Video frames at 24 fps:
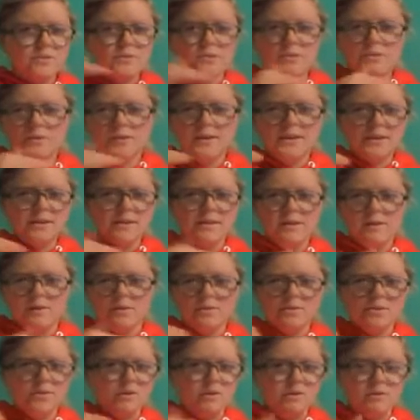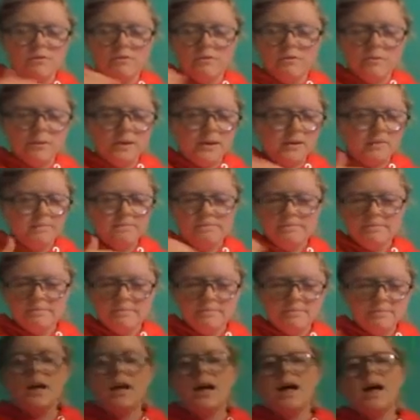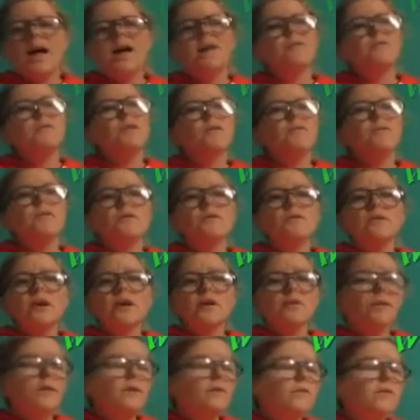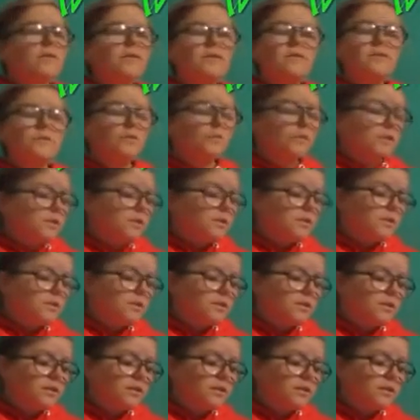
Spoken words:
ruining the whole song for me. I love her. I love this voice.